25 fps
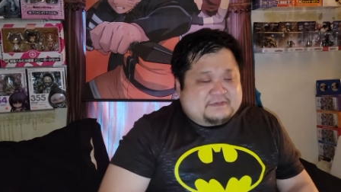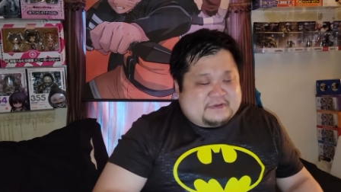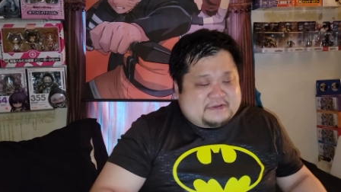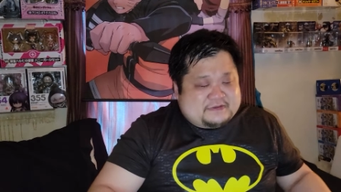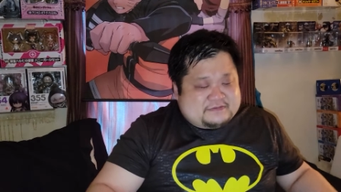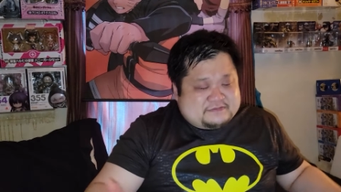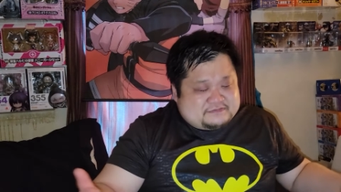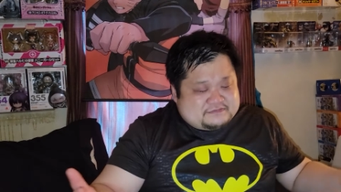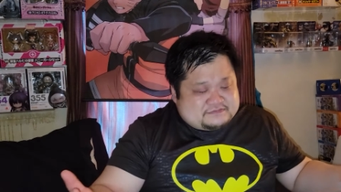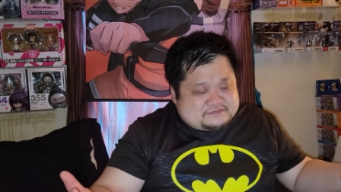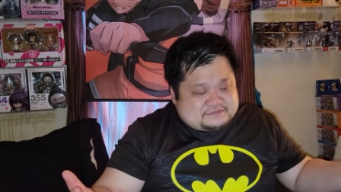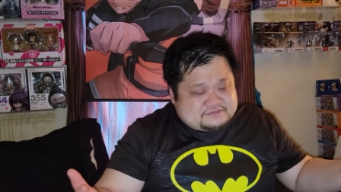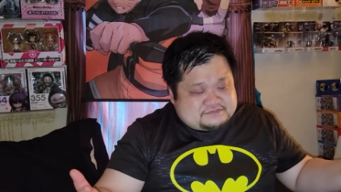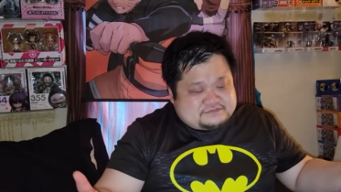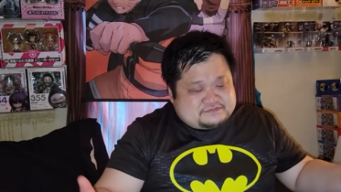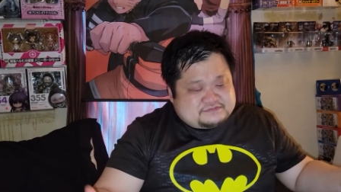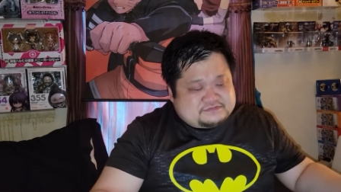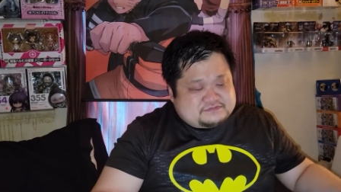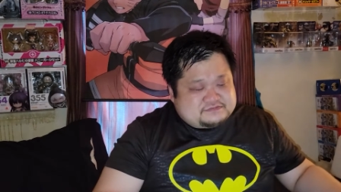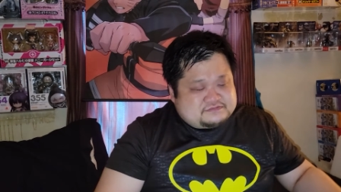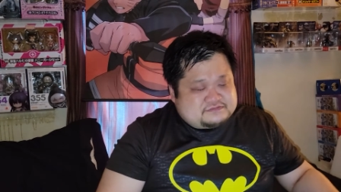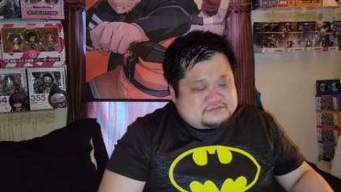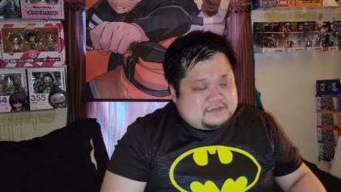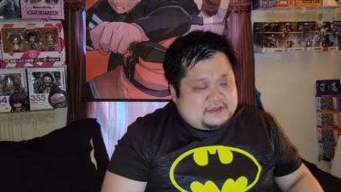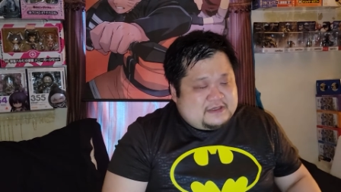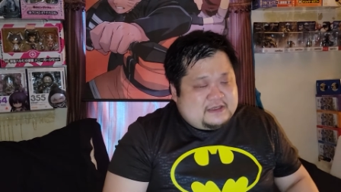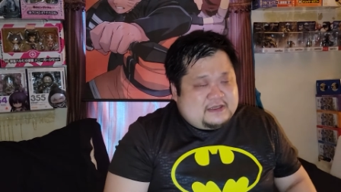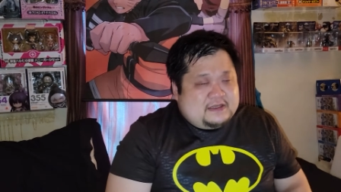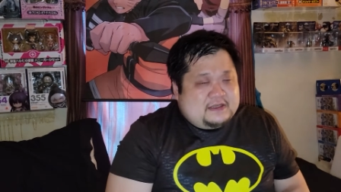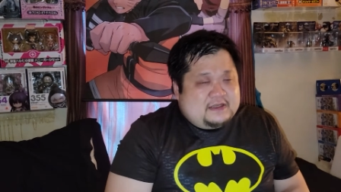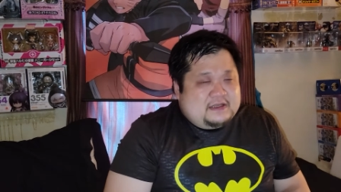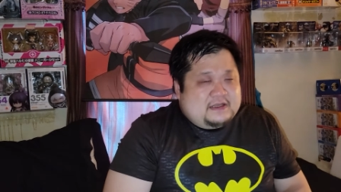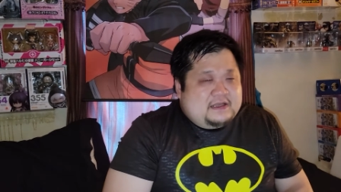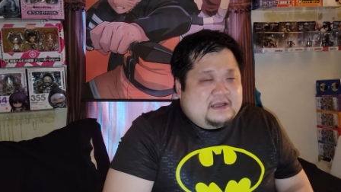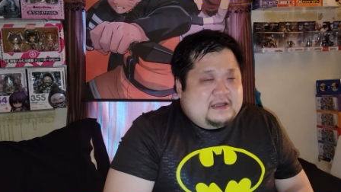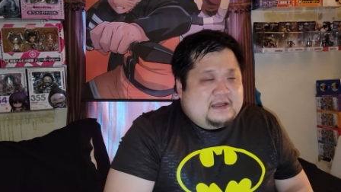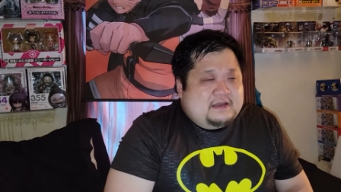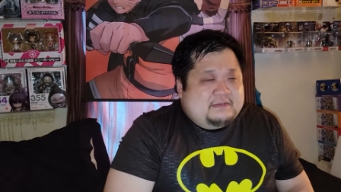But
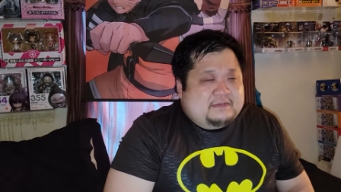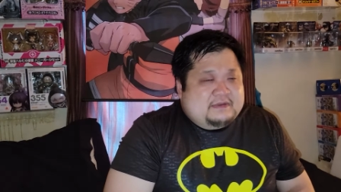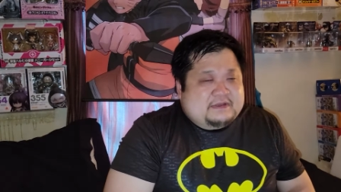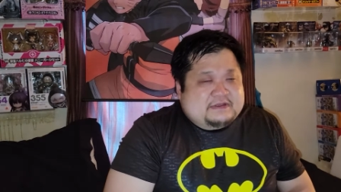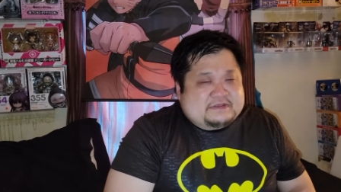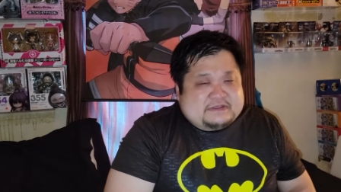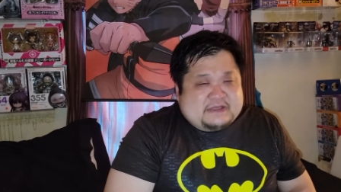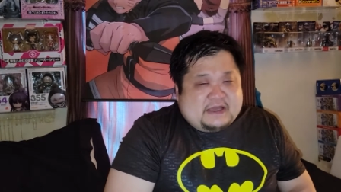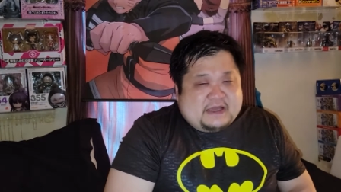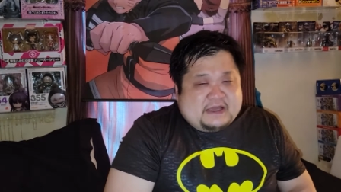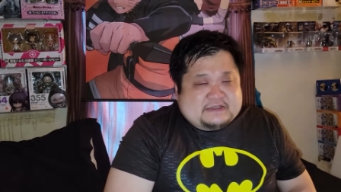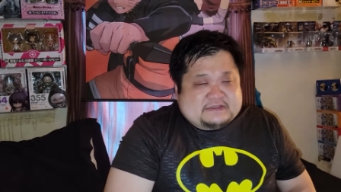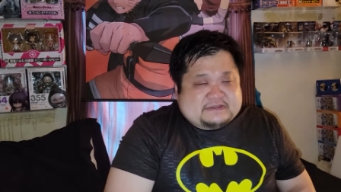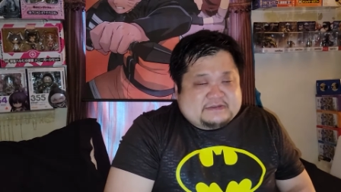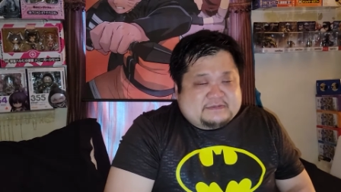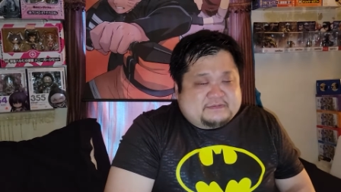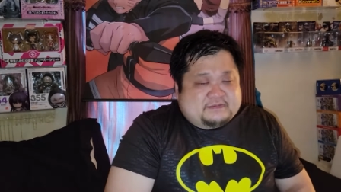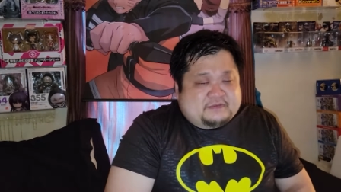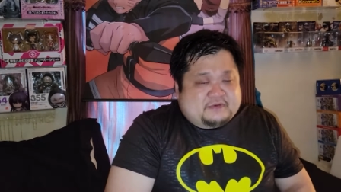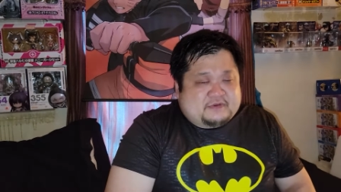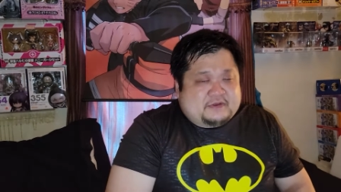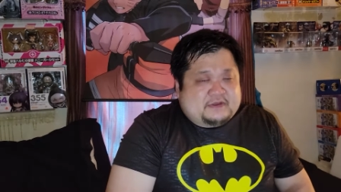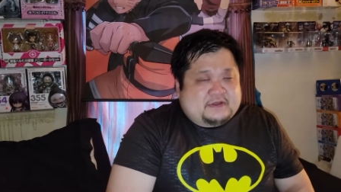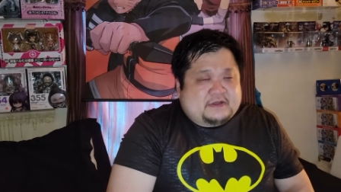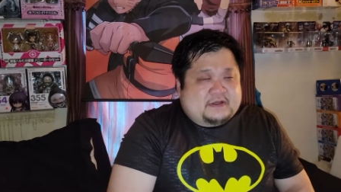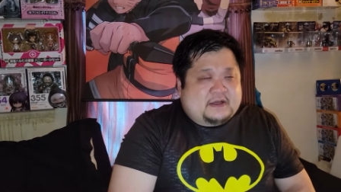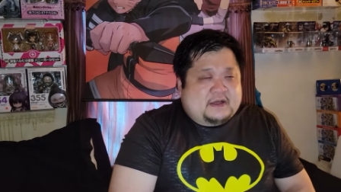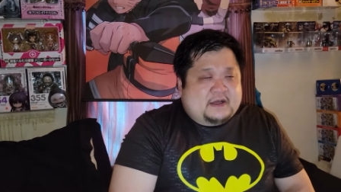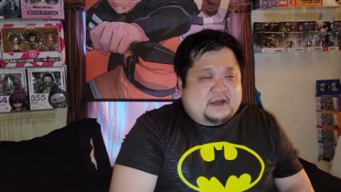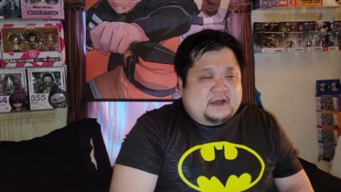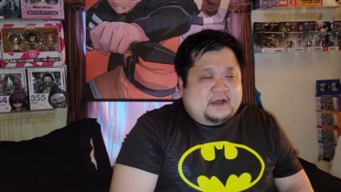besides the point,